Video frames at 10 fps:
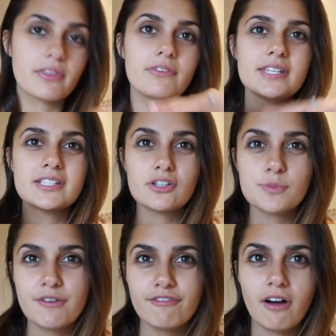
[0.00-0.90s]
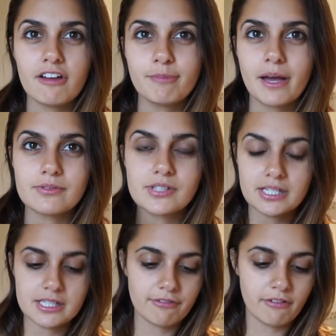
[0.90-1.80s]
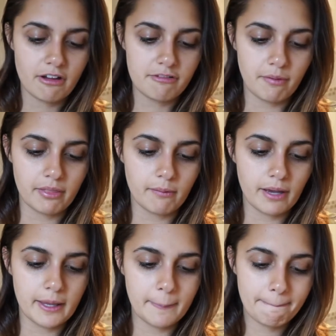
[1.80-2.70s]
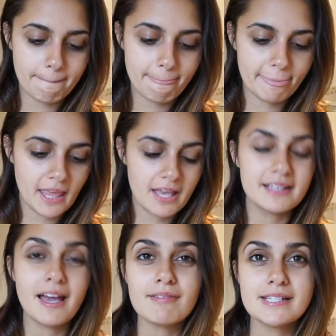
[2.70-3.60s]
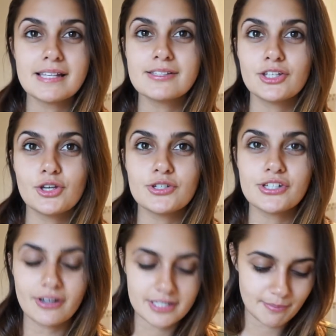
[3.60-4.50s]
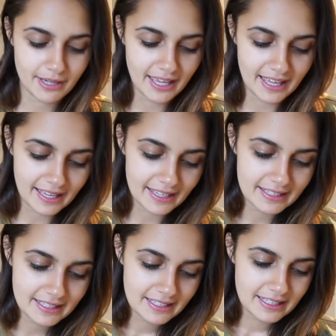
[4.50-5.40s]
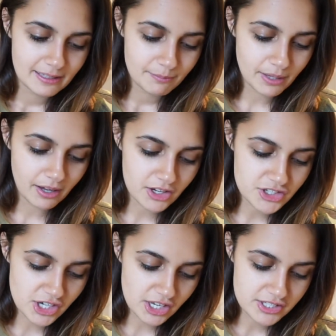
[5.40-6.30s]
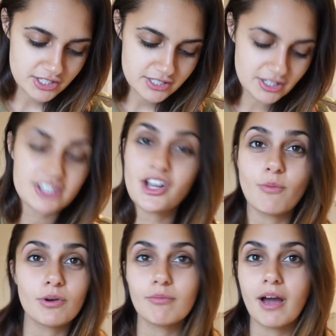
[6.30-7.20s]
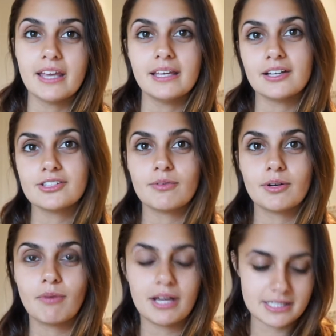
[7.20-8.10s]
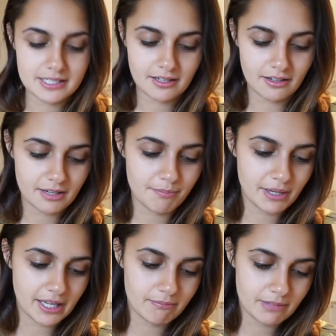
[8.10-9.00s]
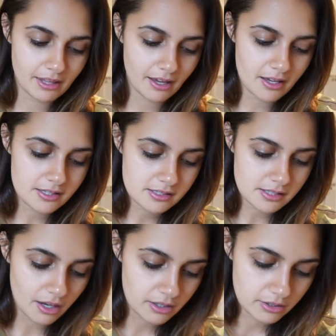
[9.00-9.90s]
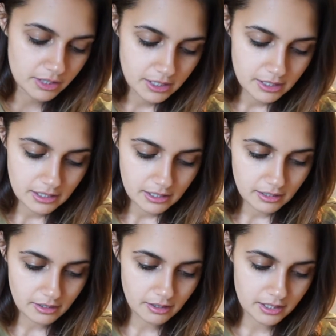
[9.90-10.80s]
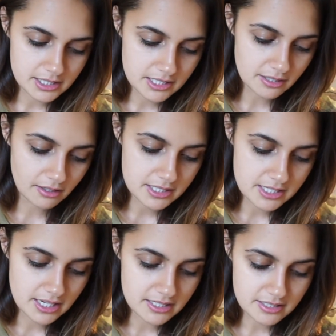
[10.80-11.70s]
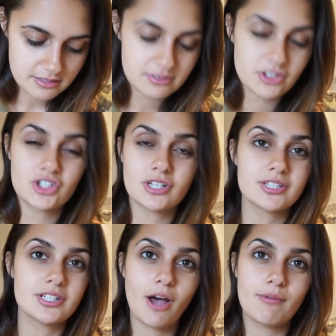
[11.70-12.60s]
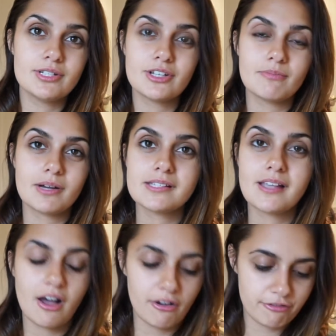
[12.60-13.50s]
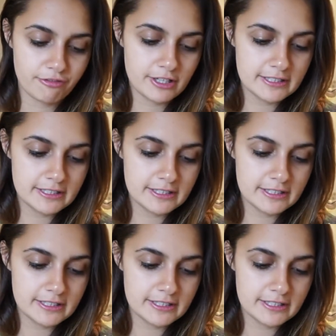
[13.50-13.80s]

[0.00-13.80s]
this cost me £5.65, by the way. Gary's sister usually dyes my hair, but I don't want to wait. I don't want to wait to kind of book in with her. So I decided to just go and do it myself.